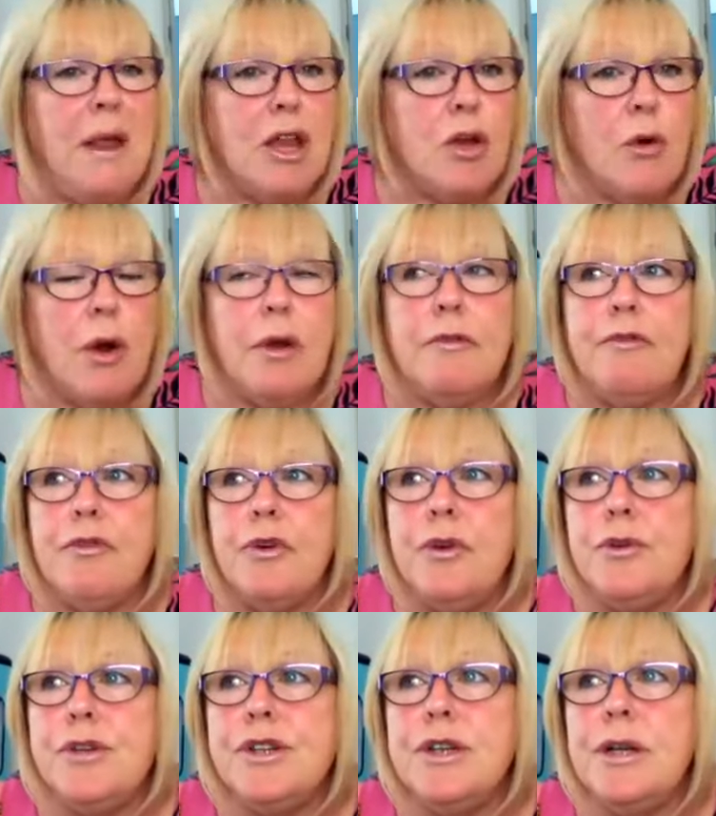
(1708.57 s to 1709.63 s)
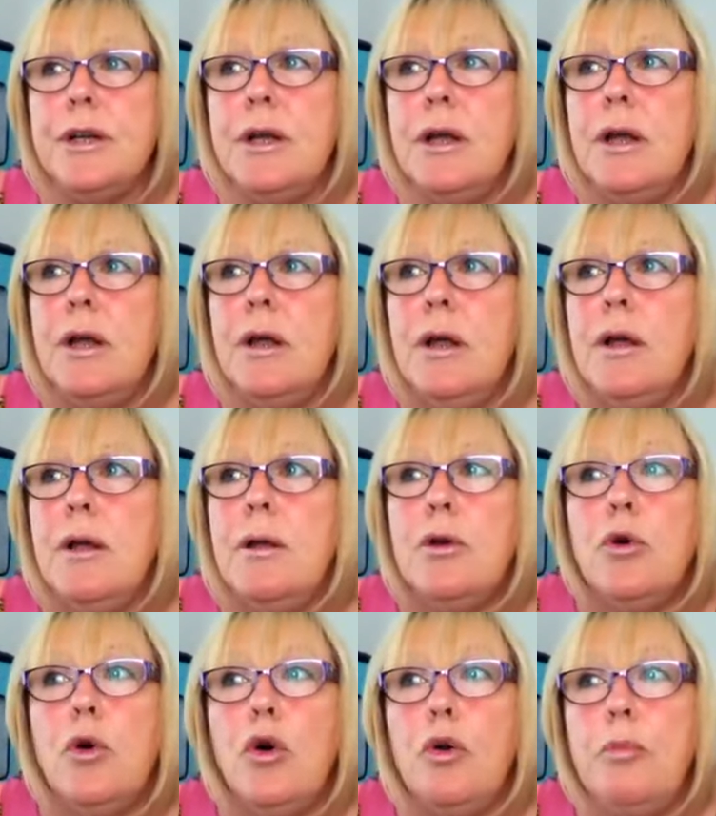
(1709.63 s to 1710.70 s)
Pick Your Own Fruit.
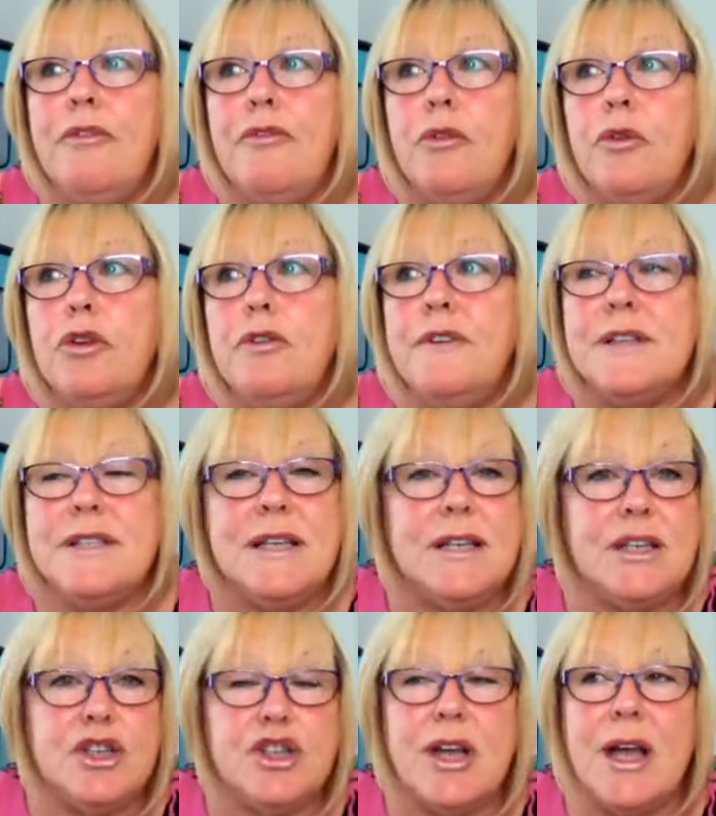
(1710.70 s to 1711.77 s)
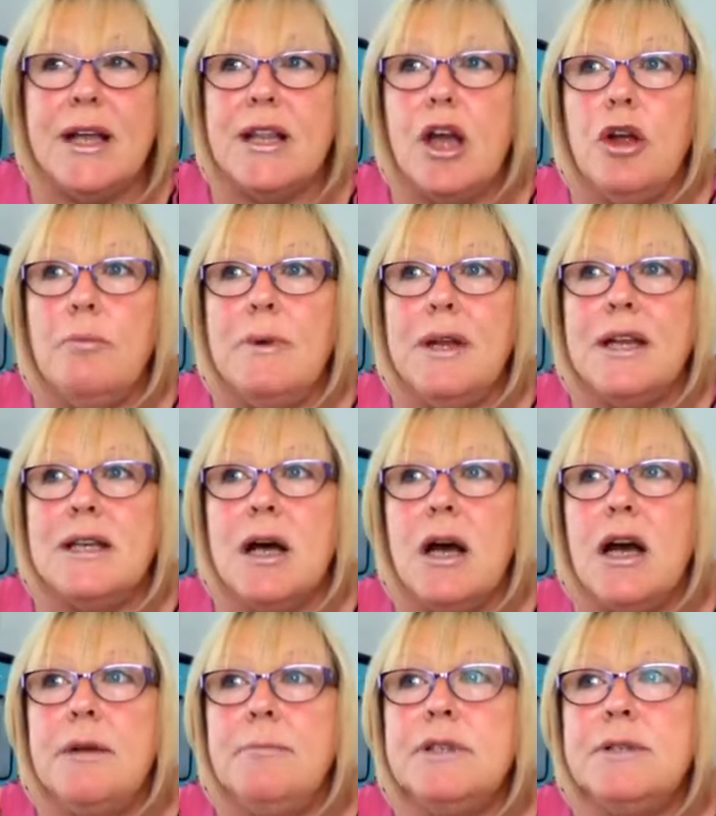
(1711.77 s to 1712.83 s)
Call before you visit to check the opening
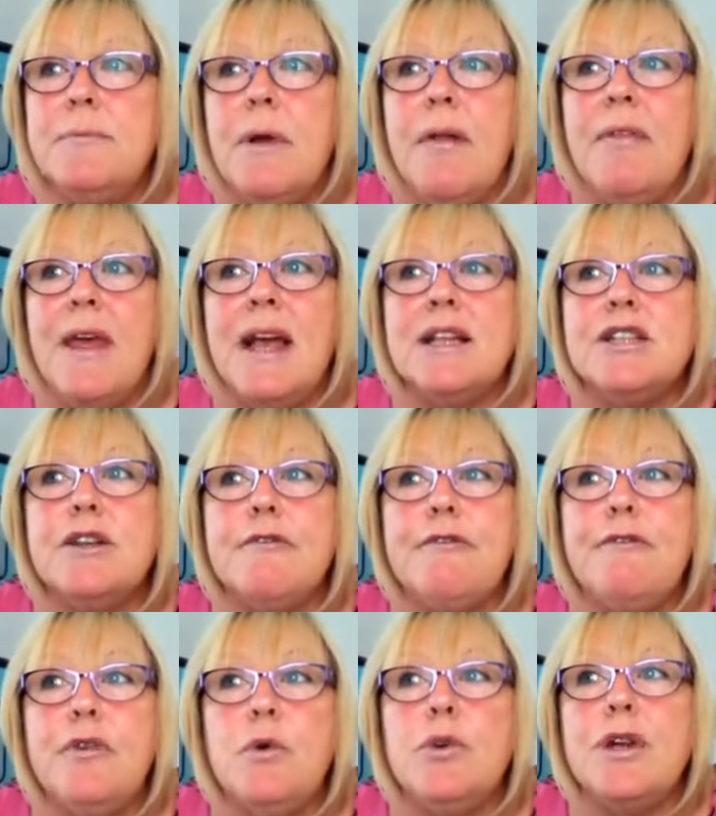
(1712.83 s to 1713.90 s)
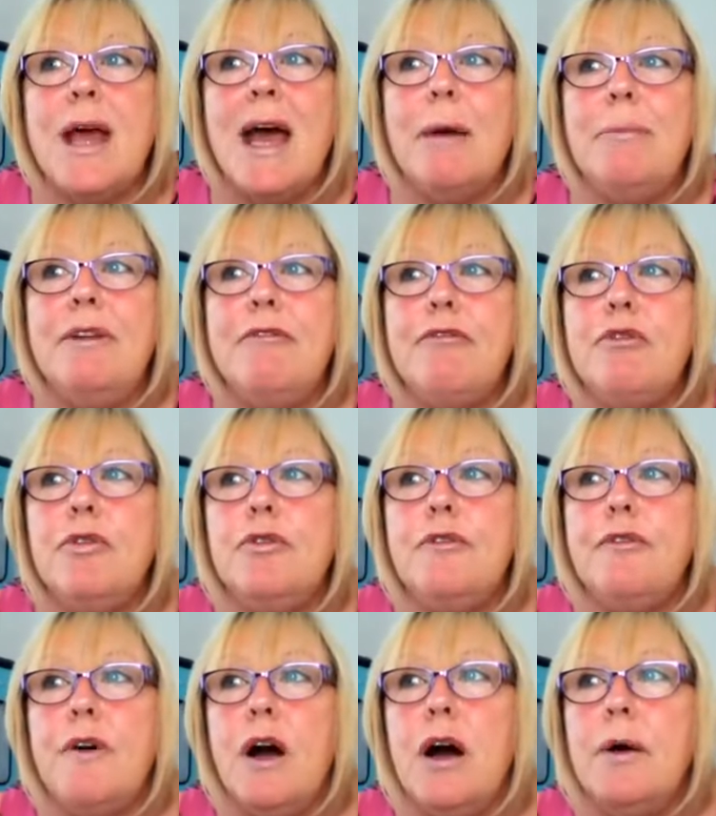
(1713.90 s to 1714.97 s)
times, and that's at Ford Abbey
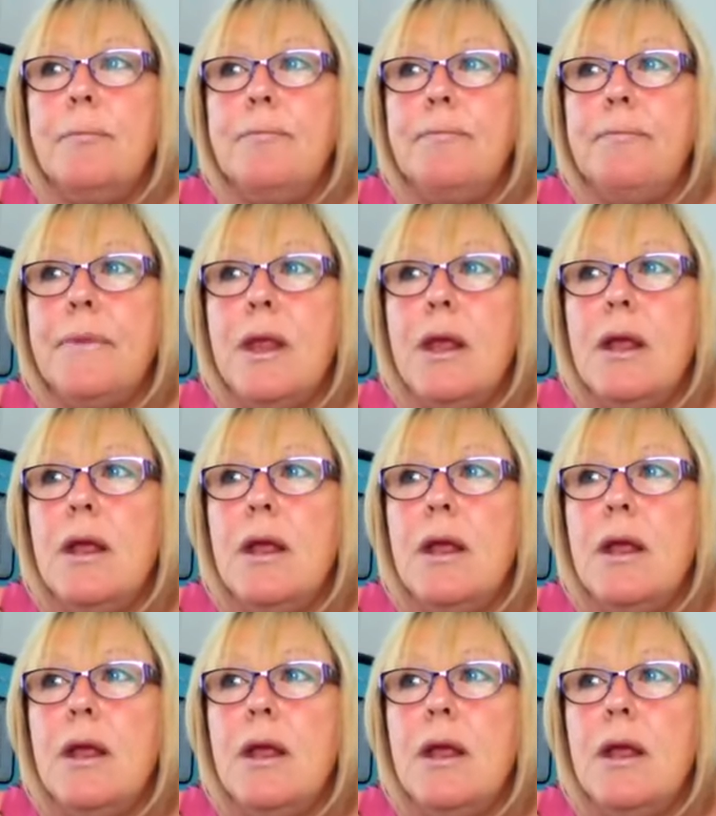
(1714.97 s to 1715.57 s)
Fruit Farm.